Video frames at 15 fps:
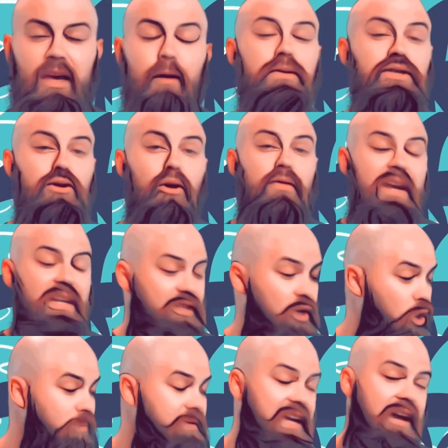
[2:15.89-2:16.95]
He was told that his
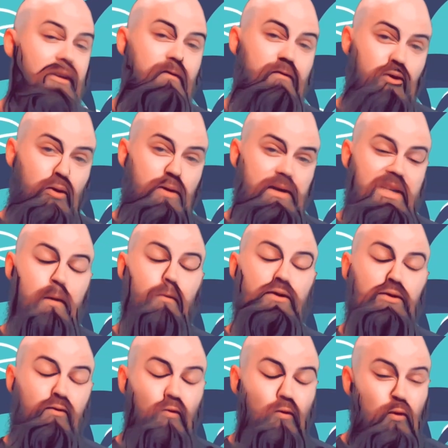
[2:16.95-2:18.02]
hometown of Jerusalem
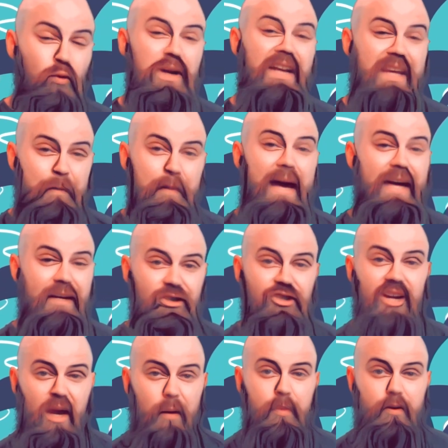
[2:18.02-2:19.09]
was in really bad
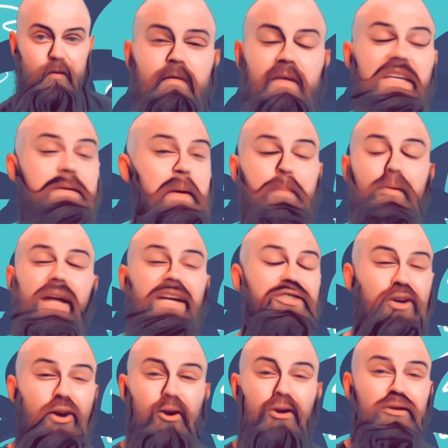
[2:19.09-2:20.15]
shape. These people had
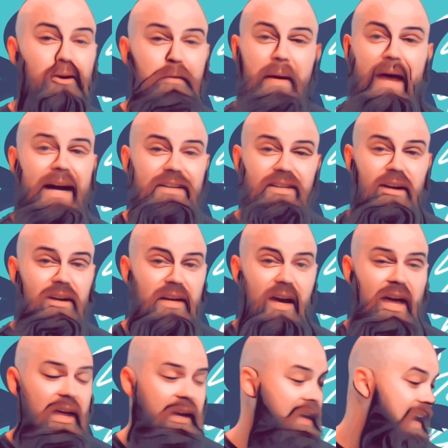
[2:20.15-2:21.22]
turned their backs on
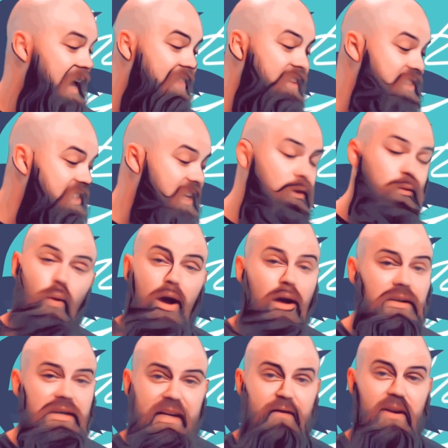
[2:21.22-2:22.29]
God, and the city
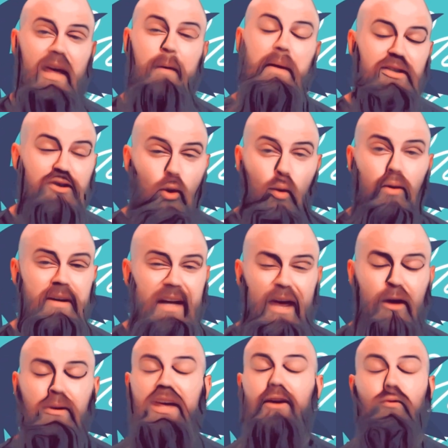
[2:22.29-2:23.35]
walls even had been torn
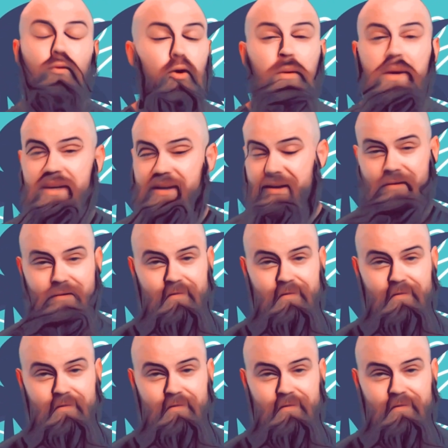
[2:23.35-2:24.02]
down and ruined.